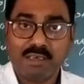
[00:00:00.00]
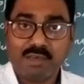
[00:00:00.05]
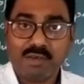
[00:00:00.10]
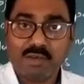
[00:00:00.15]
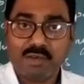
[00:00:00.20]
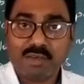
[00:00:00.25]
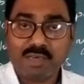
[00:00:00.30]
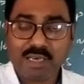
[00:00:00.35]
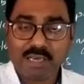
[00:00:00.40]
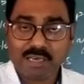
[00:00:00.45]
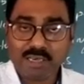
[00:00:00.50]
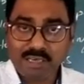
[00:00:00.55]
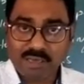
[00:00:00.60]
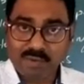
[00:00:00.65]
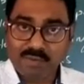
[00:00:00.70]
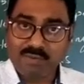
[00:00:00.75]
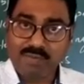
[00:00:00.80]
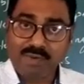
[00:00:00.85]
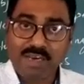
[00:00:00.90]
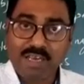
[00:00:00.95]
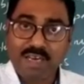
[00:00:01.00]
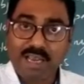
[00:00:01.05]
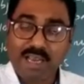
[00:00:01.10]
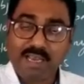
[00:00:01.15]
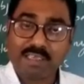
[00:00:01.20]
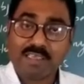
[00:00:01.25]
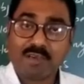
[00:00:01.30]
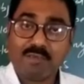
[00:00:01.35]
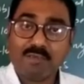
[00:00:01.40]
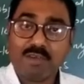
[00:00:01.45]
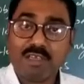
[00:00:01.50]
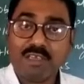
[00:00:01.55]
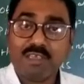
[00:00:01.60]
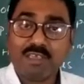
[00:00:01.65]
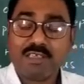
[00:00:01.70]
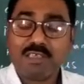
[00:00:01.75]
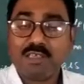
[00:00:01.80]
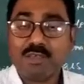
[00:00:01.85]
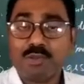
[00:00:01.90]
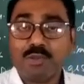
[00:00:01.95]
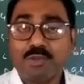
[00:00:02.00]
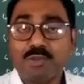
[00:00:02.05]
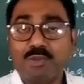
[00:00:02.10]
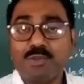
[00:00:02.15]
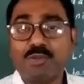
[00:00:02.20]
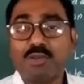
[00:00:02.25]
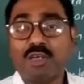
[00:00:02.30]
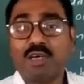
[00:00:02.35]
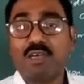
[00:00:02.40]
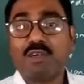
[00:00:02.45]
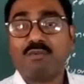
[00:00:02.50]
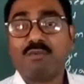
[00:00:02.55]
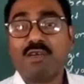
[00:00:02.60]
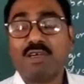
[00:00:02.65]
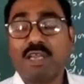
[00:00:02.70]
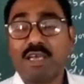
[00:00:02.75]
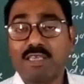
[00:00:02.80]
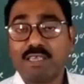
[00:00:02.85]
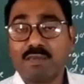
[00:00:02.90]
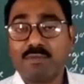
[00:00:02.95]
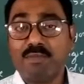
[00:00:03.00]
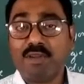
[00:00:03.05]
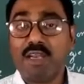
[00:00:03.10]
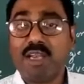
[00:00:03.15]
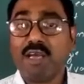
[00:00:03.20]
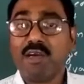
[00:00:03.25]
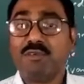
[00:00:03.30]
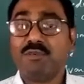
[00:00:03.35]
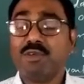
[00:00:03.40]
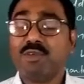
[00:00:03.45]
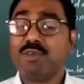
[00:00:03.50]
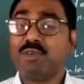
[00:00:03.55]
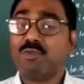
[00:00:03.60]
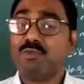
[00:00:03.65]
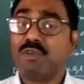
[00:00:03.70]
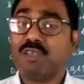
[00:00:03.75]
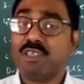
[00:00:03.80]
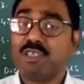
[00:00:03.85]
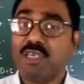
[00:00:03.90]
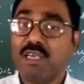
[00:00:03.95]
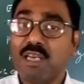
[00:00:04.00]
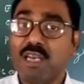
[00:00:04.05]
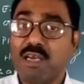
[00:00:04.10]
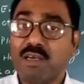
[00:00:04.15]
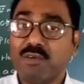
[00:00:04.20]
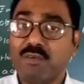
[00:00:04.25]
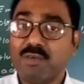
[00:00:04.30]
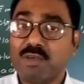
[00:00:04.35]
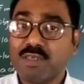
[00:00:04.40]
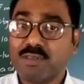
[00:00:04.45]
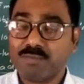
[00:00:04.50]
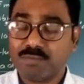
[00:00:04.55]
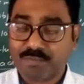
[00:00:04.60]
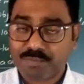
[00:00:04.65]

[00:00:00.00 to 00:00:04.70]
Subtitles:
Okay, where assembler is used to convert assembly language to machine language,